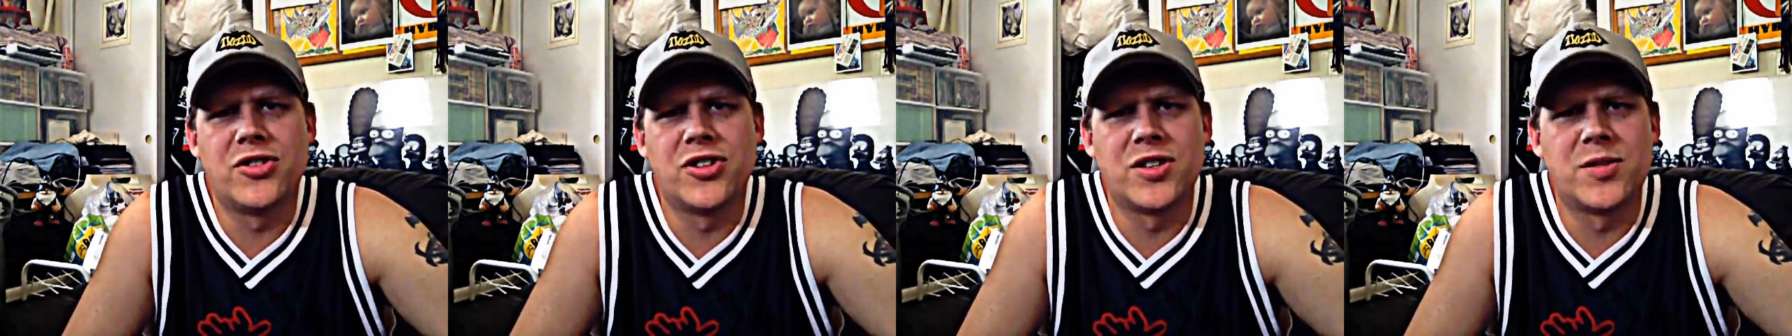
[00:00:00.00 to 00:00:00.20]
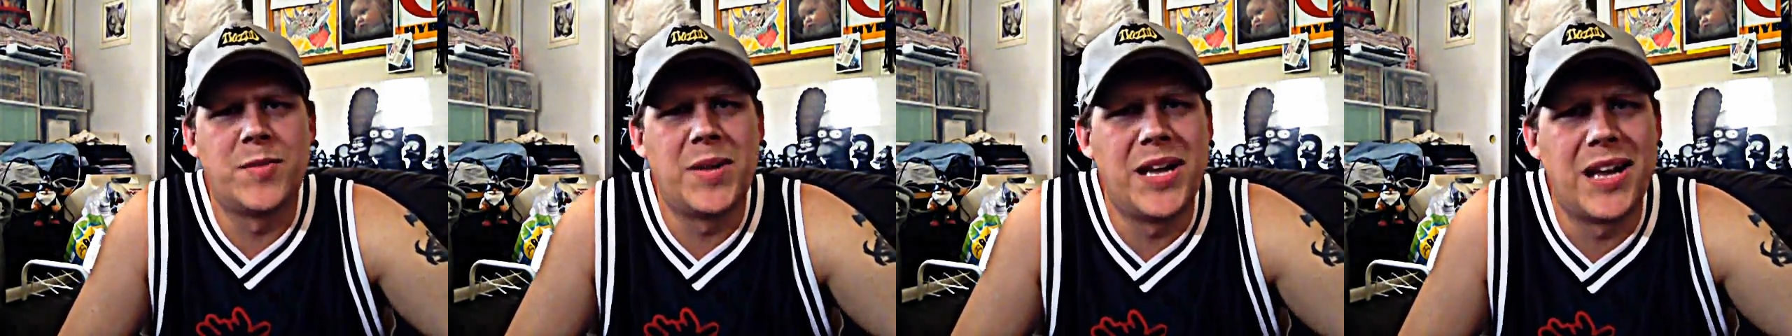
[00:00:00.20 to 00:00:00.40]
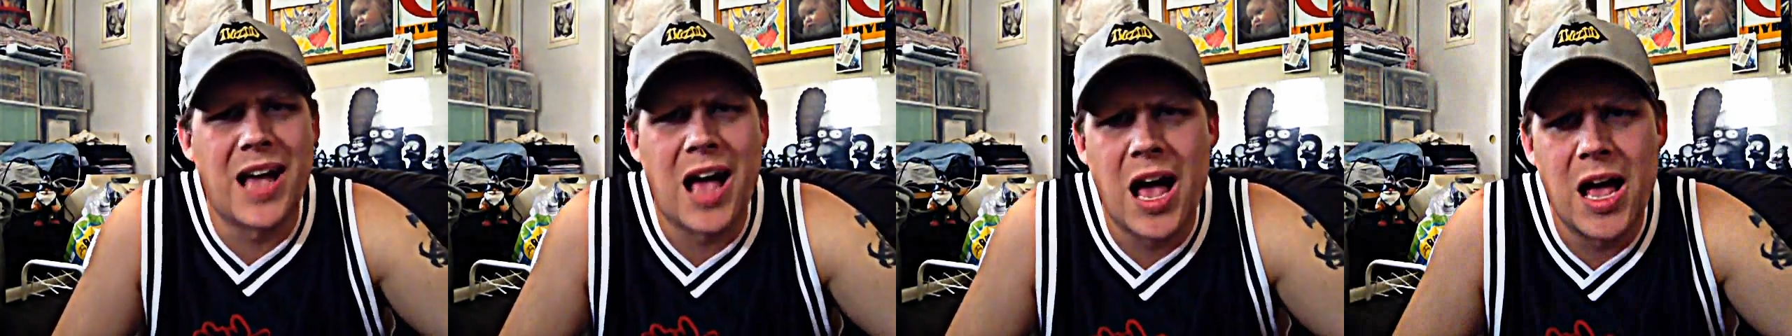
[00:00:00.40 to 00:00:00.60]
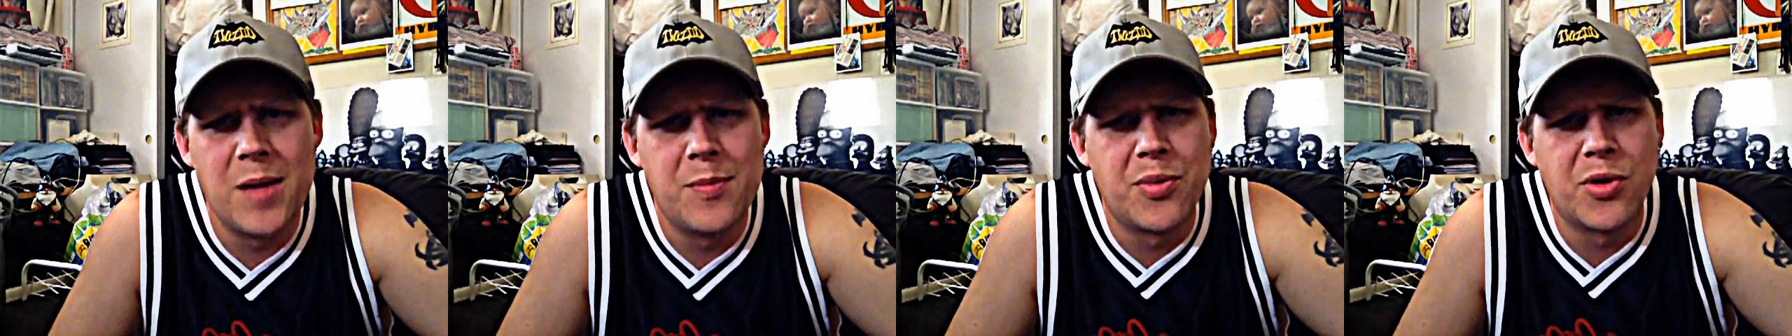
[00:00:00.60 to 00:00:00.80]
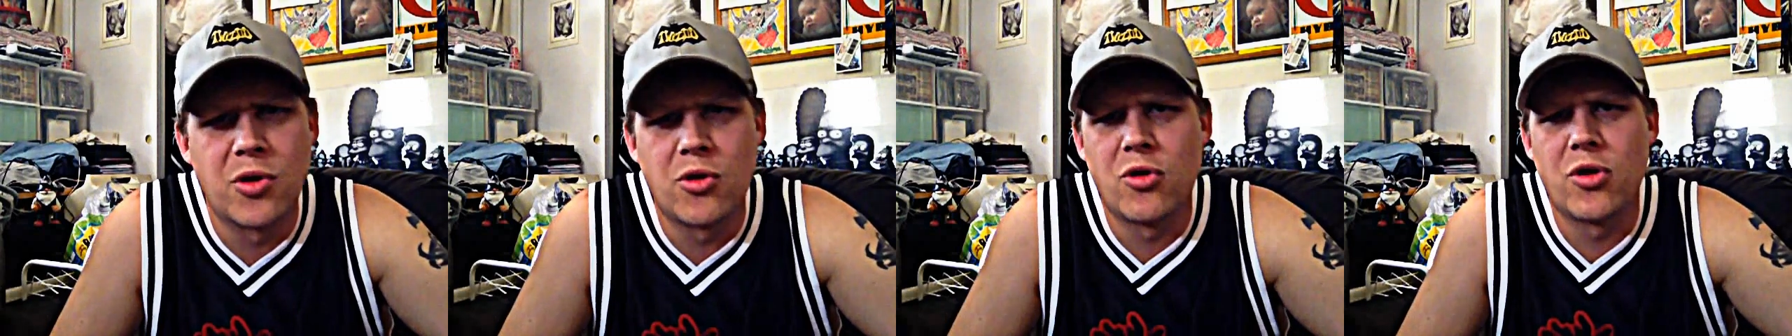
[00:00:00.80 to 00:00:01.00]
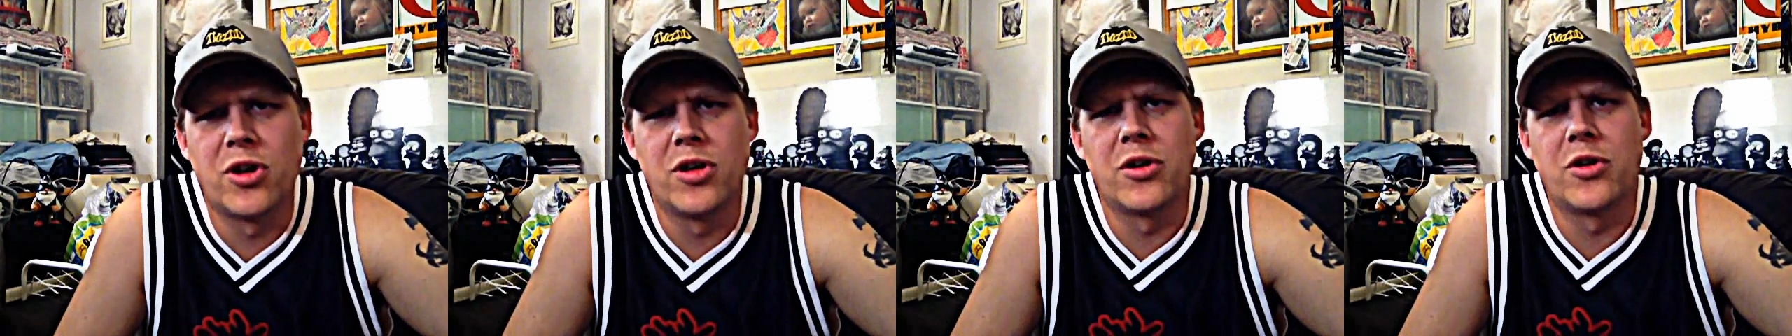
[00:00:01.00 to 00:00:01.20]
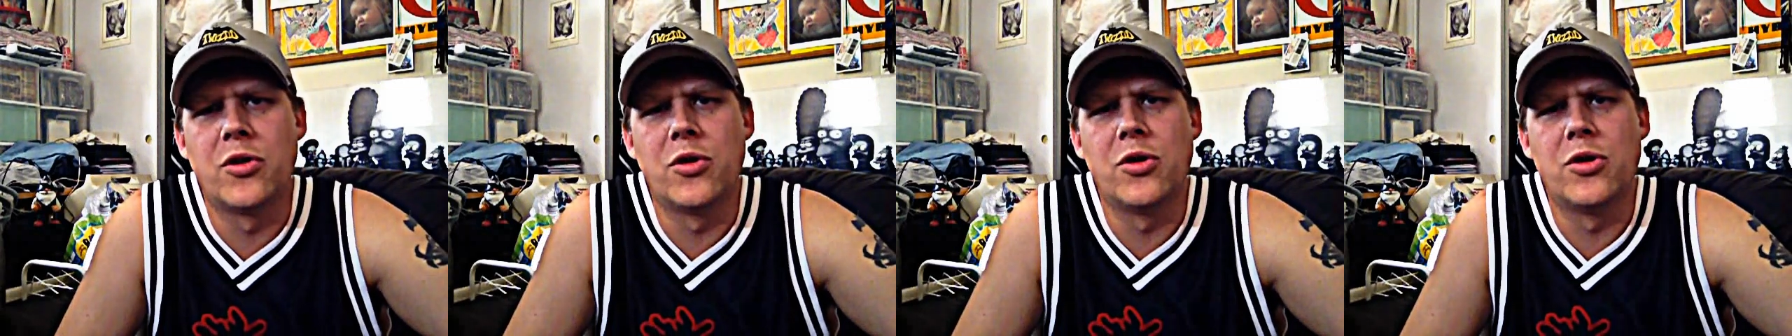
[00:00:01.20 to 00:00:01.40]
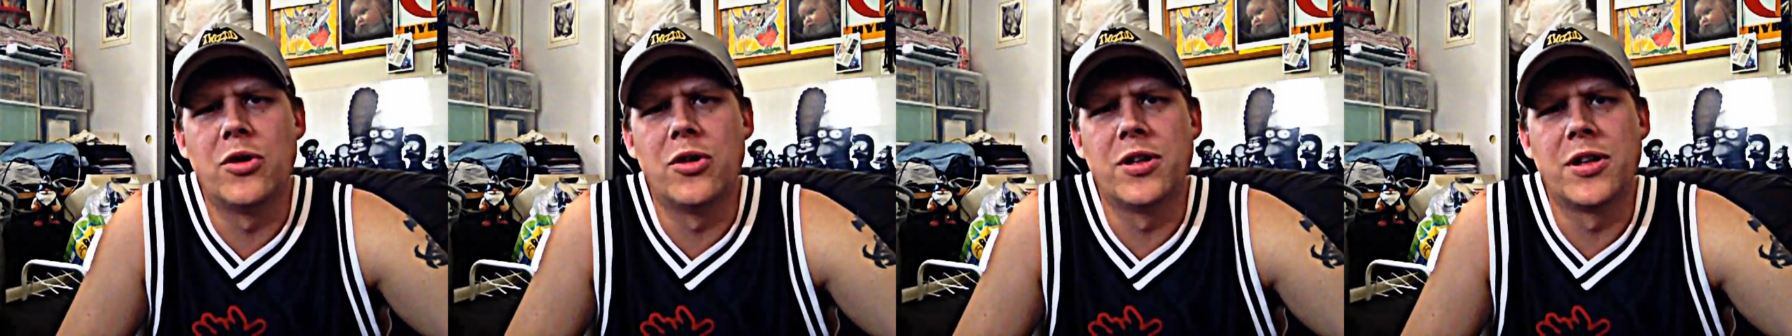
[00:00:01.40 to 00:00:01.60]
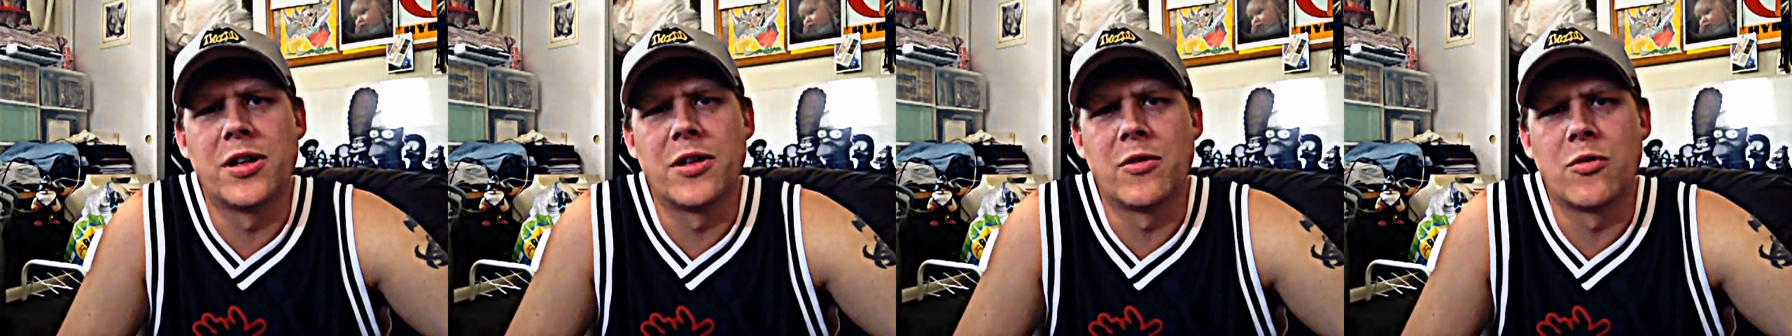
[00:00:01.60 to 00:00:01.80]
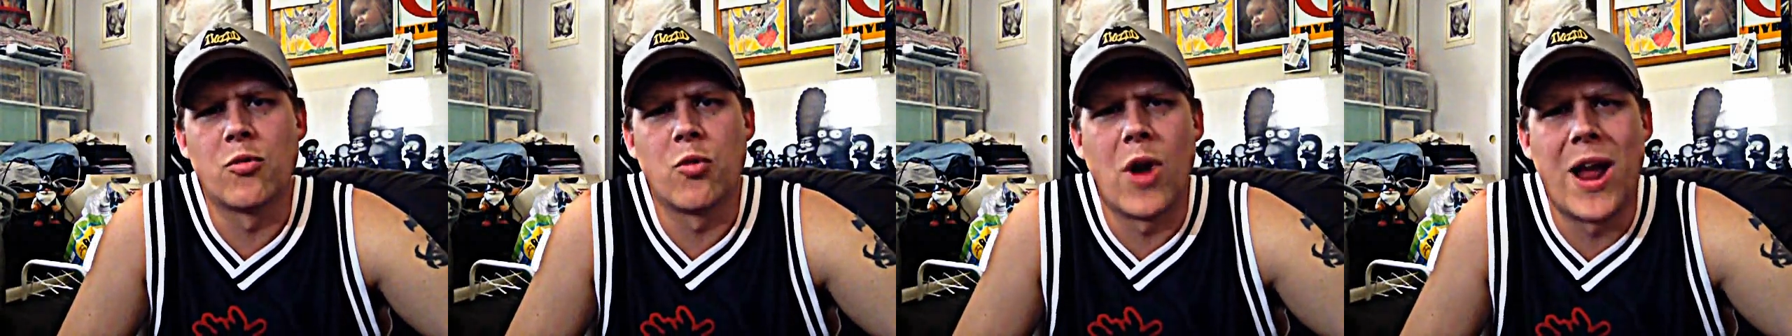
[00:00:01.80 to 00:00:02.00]
just being hypercritical
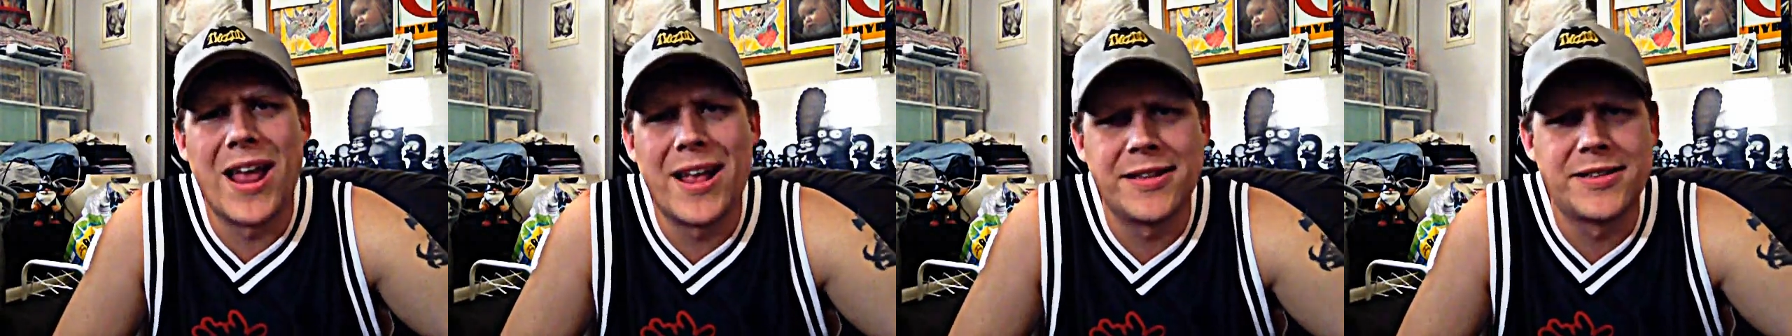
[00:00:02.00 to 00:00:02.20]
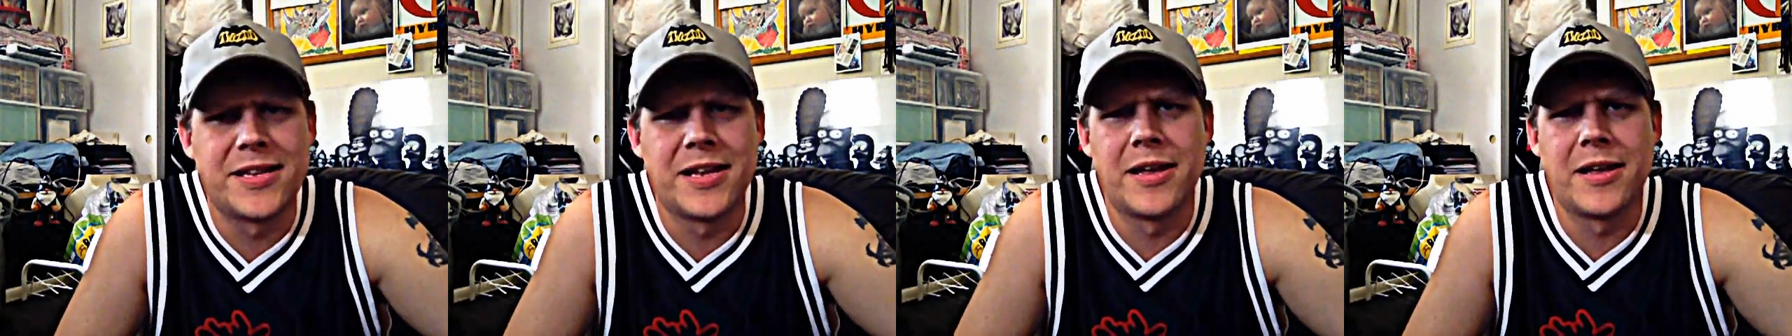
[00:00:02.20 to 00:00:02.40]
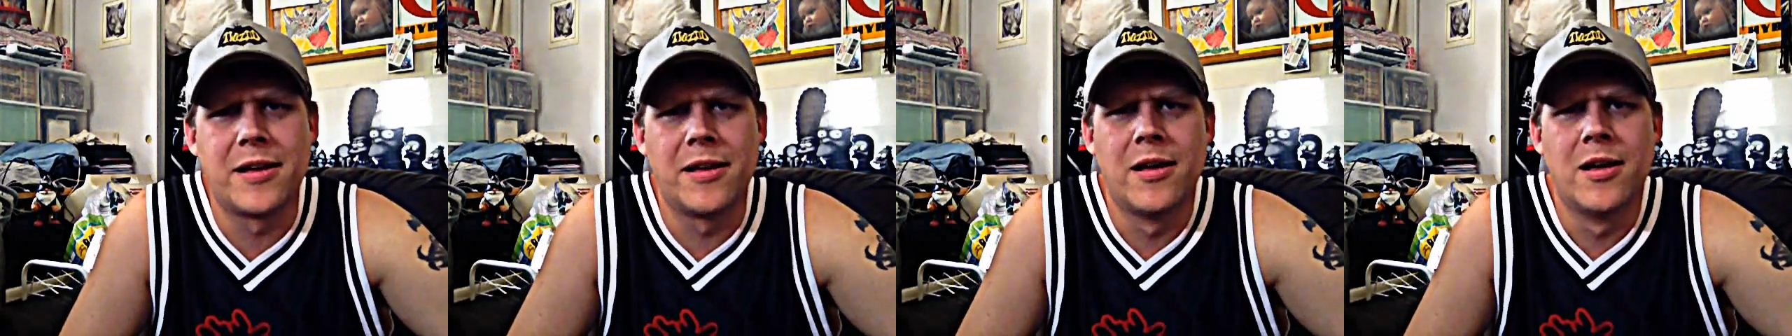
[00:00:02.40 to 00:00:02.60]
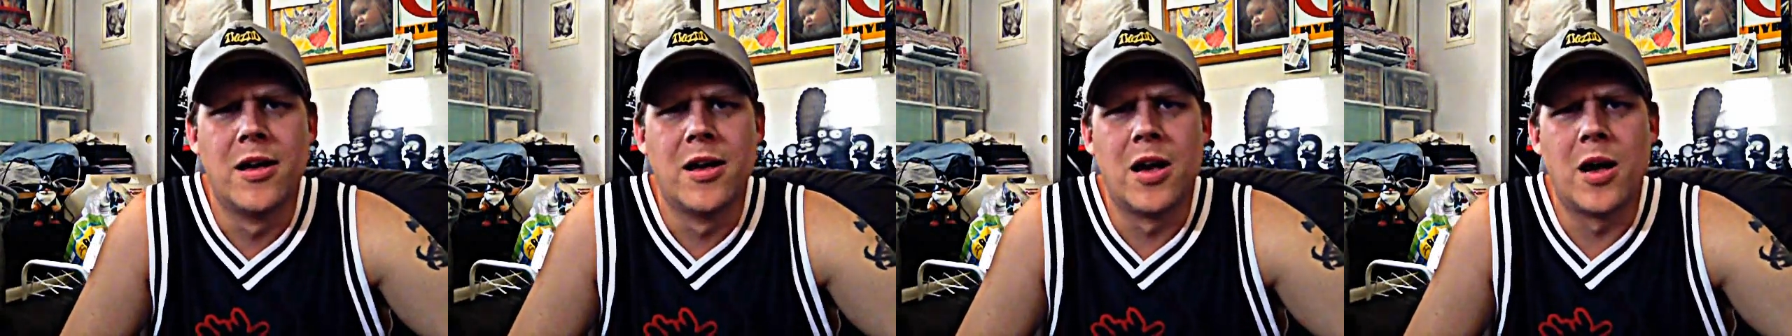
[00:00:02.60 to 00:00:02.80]
and ranting